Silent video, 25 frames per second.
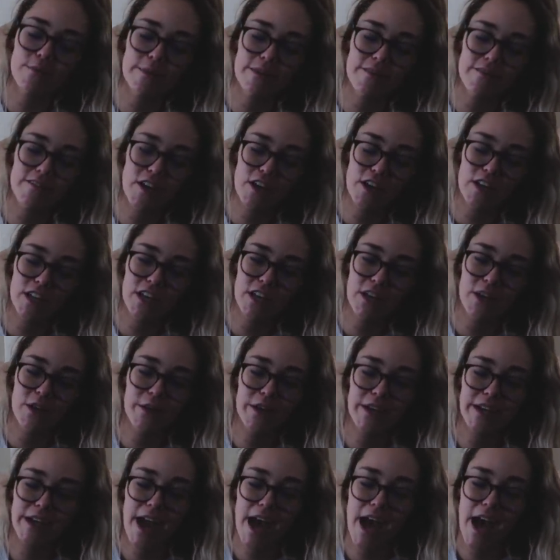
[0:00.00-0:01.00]
bit of
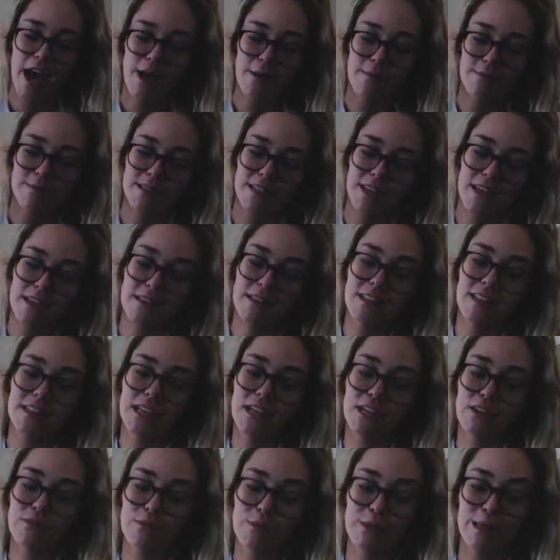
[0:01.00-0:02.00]
cardio and abs and then
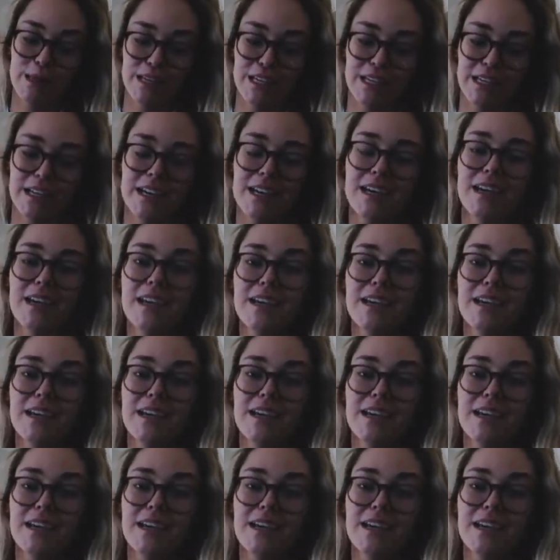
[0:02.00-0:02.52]
like really